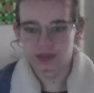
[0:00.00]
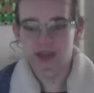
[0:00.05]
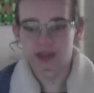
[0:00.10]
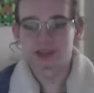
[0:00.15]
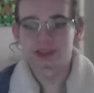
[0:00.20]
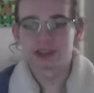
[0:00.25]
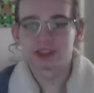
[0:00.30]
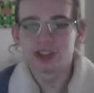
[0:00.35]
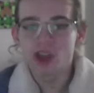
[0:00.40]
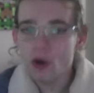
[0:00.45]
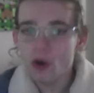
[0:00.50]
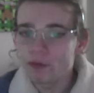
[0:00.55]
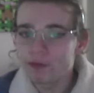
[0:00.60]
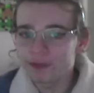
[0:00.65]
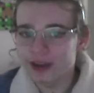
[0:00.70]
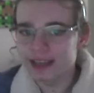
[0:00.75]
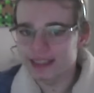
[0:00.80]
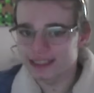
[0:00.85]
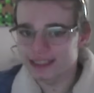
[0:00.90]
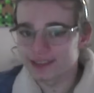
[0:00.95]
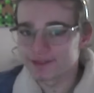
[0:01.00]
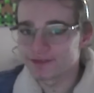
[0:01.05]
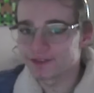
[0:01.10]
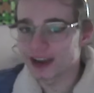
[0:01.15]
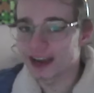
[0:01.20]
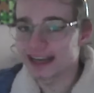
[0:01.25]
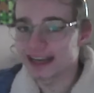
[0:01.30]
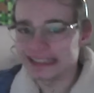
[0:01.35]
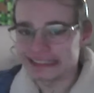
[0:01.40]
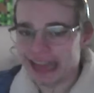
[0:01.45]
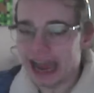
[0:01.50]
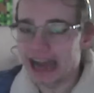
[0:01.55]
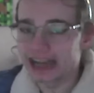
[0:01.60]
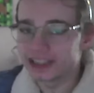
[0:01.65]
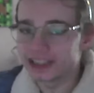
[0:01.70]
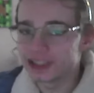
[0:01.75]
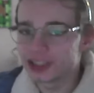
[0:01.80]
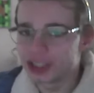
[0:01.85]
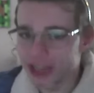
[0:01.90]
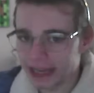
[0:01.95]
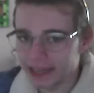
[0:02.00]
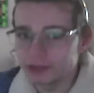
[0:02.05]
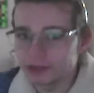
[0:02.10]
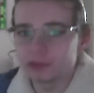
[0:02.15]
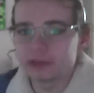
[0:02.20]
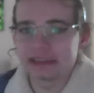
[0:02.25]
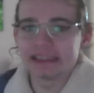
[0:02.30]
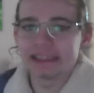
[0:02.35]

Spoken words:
So fast, in fact, I genuinely